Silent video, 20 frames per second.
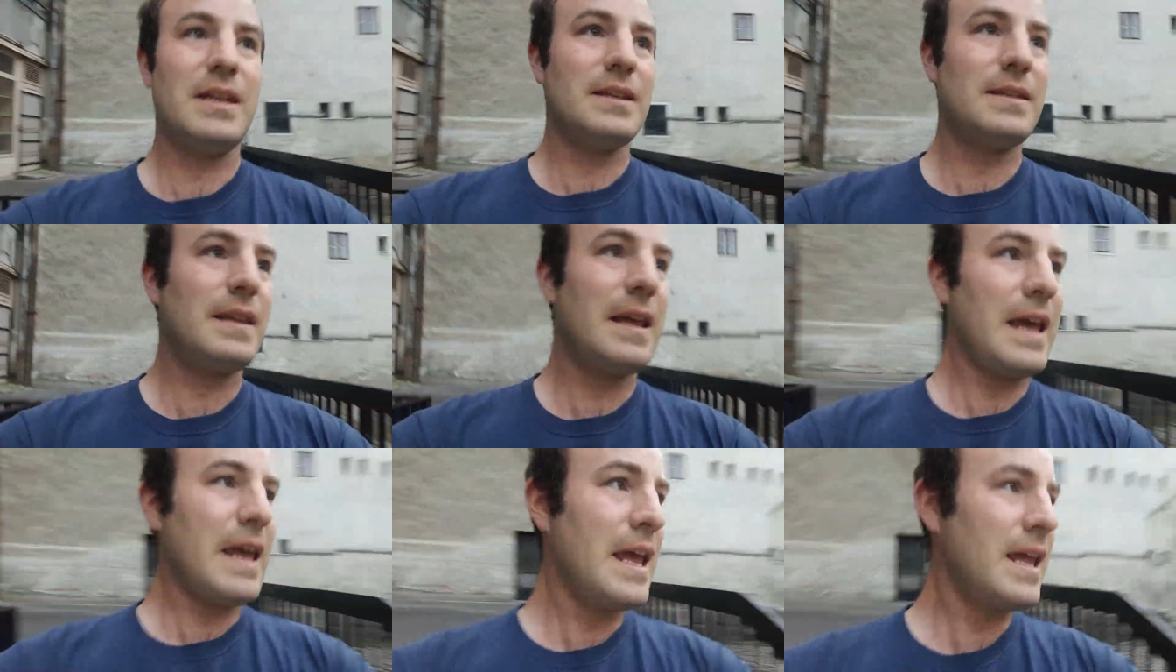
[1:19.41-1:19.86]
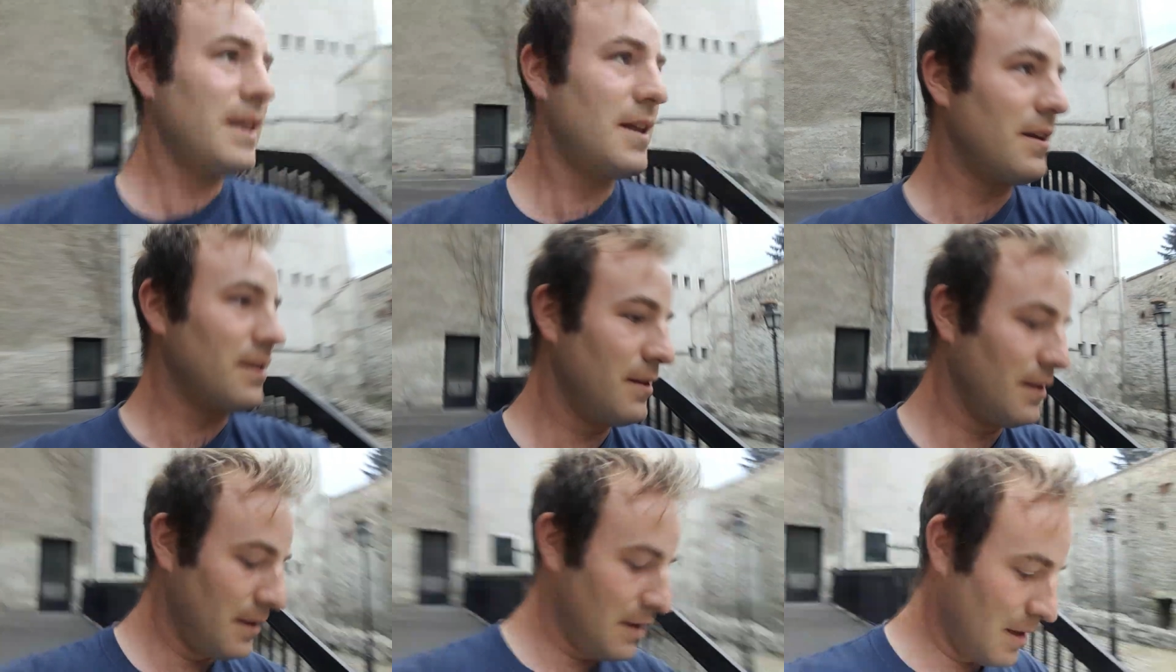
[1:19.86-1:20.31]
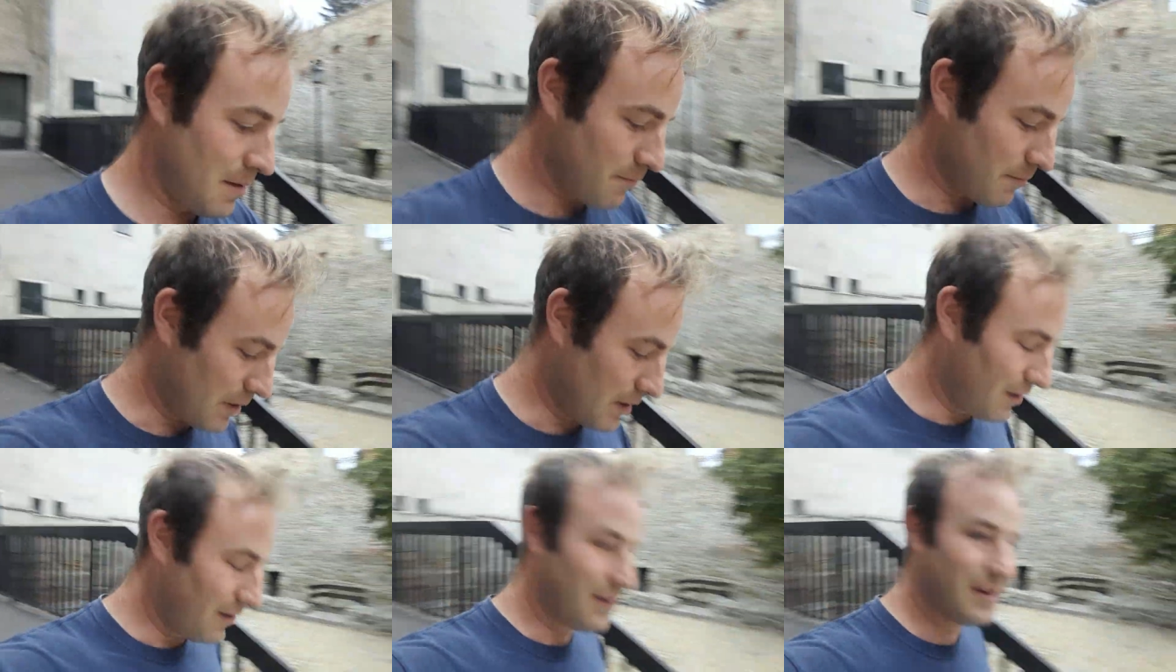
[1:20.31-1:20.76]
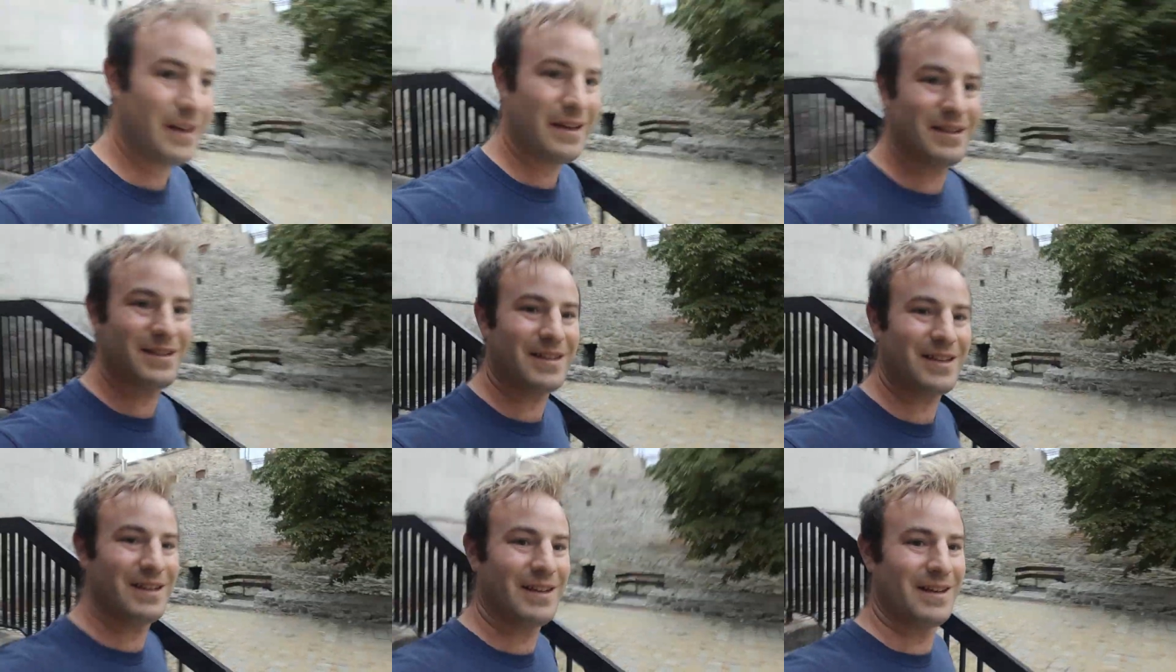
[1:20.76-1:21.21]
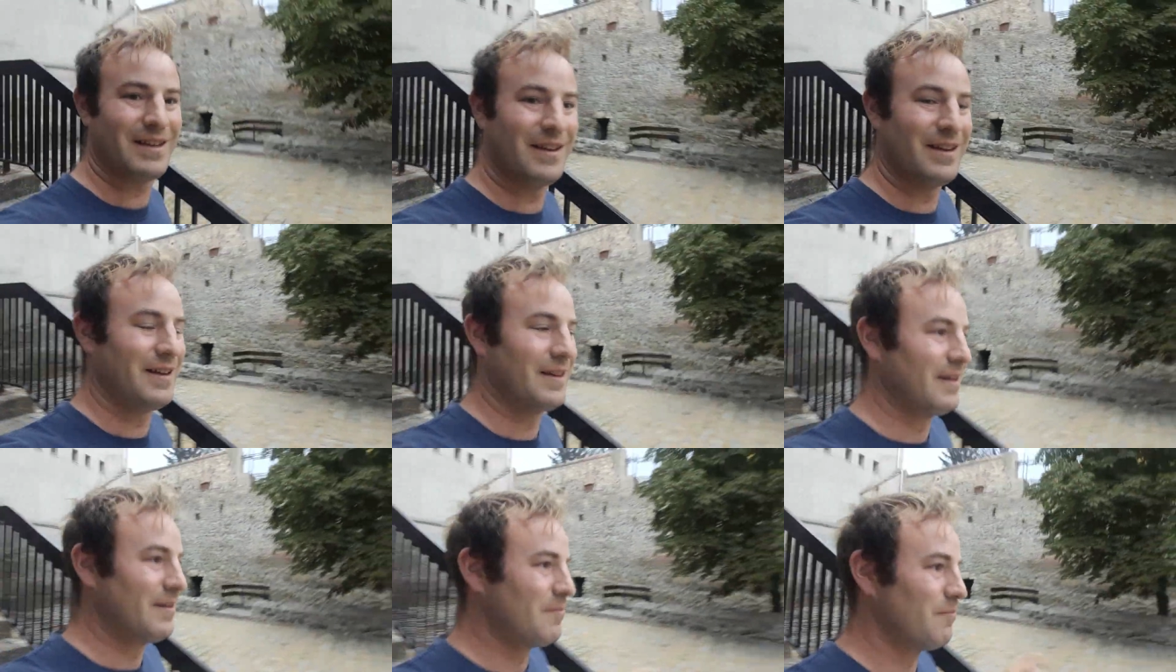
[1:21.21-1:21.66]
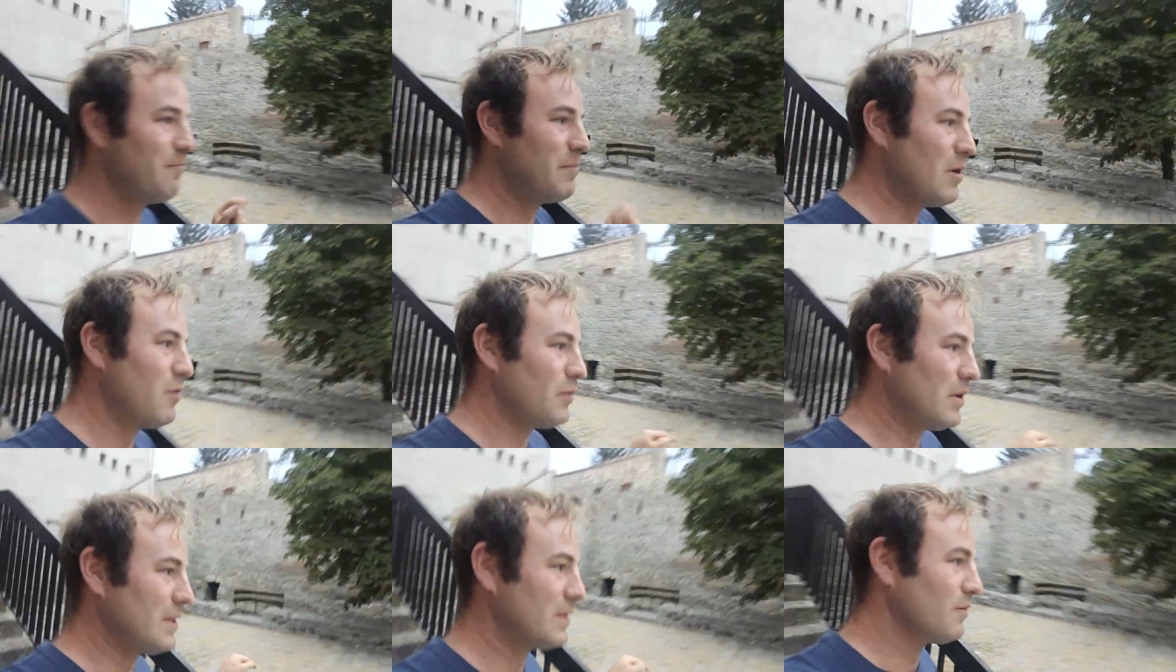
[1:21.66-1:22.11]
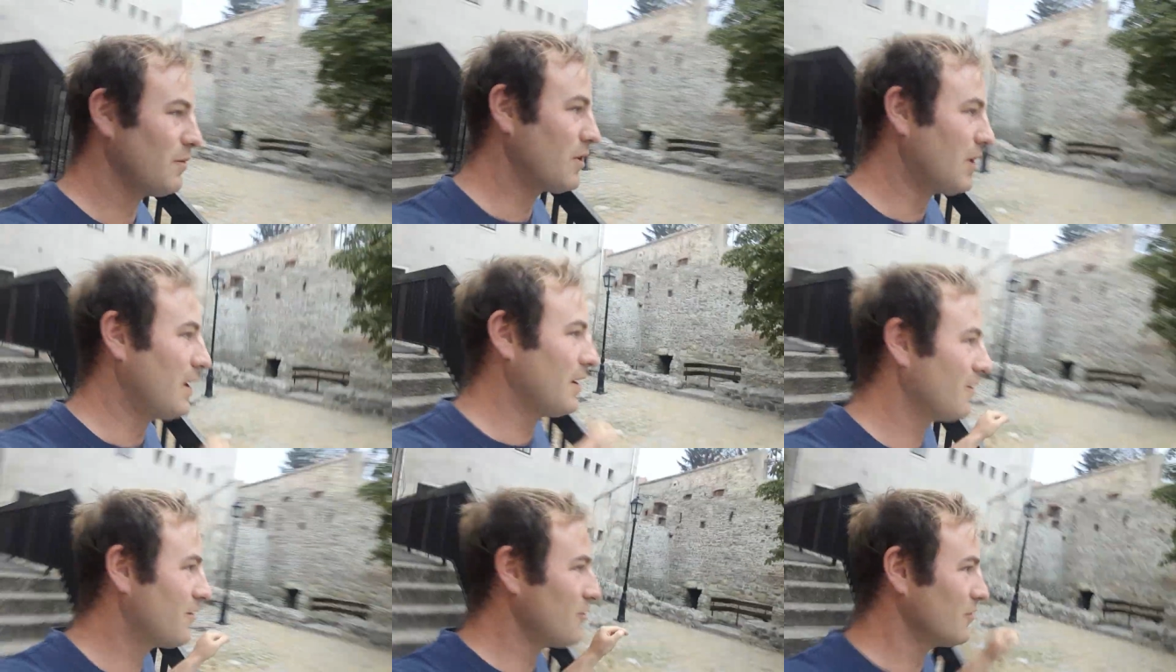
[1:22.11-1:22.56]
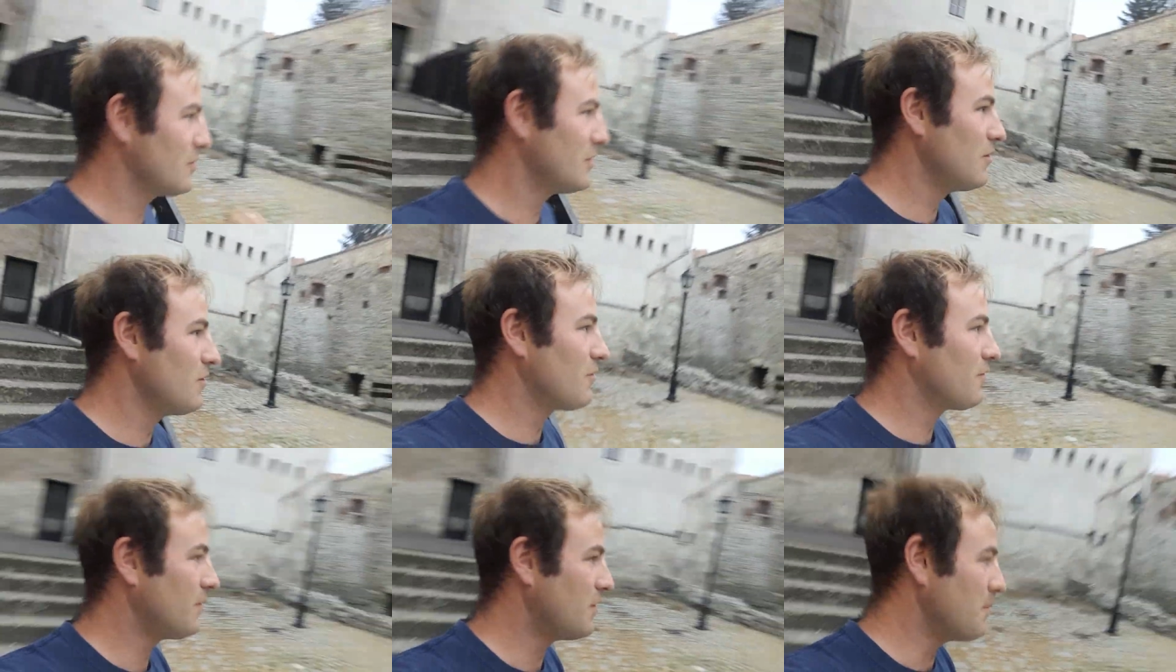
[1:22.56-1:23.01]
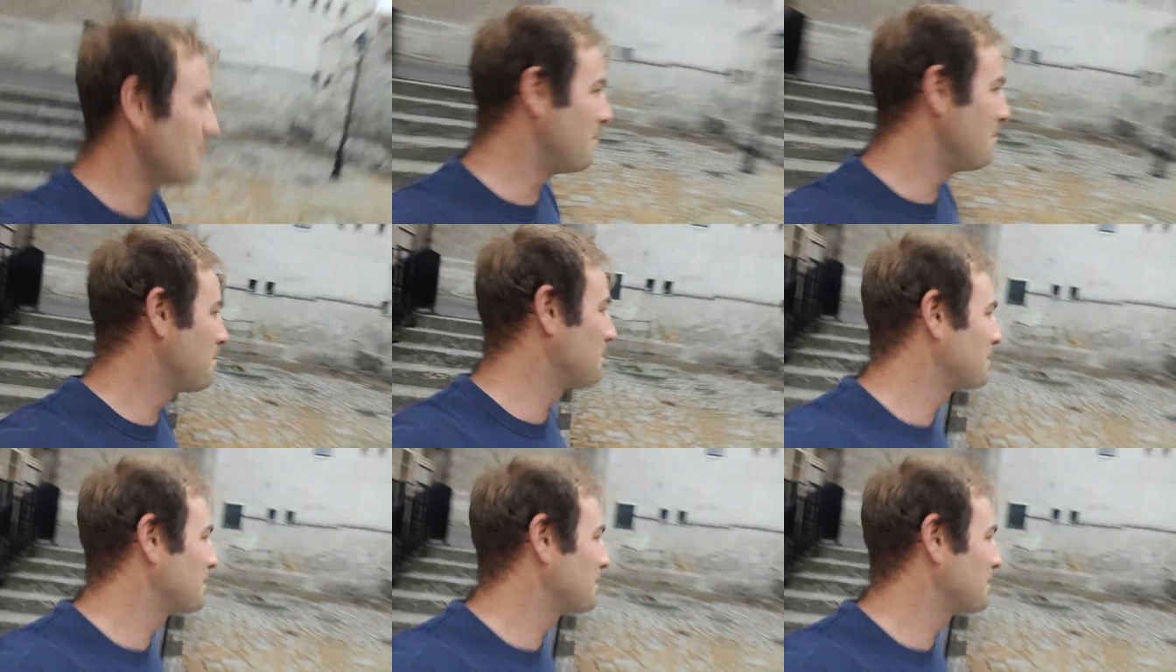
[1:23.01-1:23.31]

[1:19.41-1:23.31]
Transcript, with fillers: they're hidden behind buildings, so we've kind of got to look for them.